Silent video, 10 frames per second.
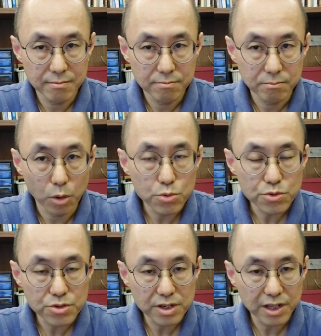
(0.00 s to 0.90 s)

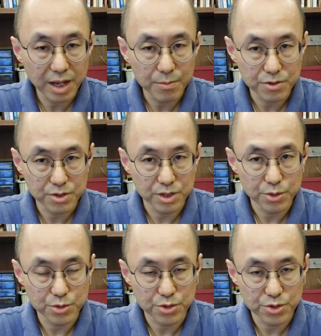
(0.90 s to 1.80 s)
Most climate
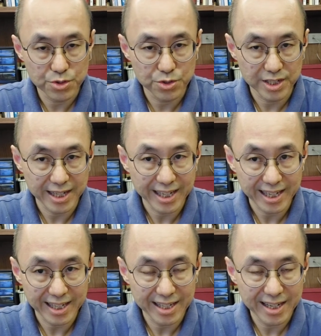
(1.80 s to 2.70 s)
solutions today
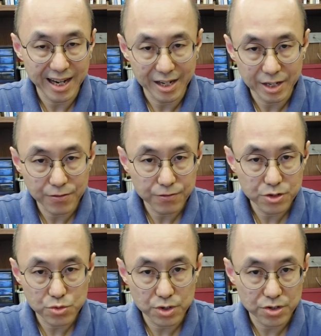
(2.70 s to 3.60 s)
are
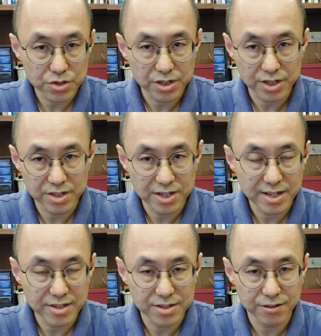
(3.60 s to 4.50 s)
infrastructure
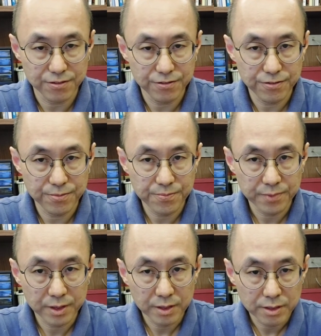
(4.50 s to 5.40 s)
intensive.
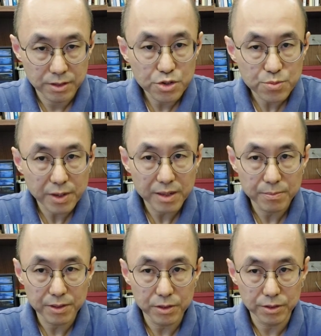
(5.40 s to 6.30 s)
This may be
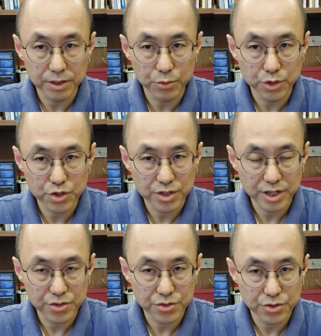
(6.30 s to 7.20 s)
good in rich
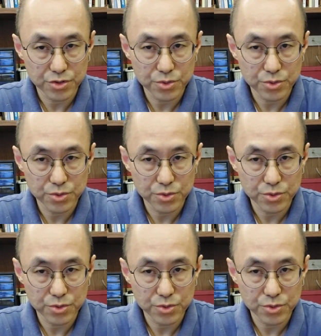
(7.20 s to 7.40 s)
nations